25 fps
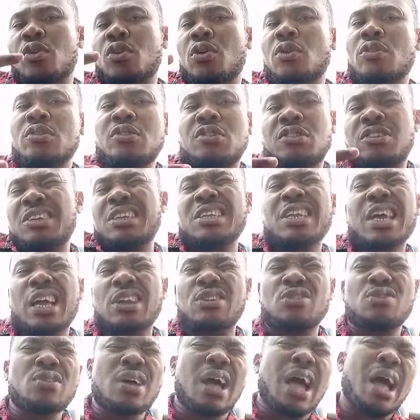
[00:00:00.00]
consider
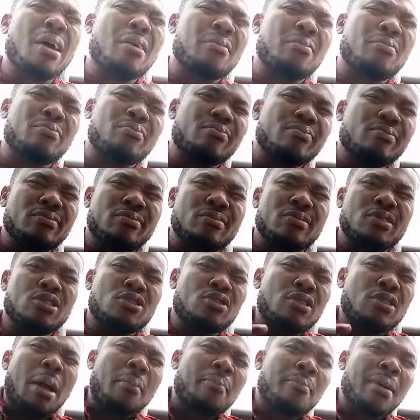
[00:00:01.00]
should I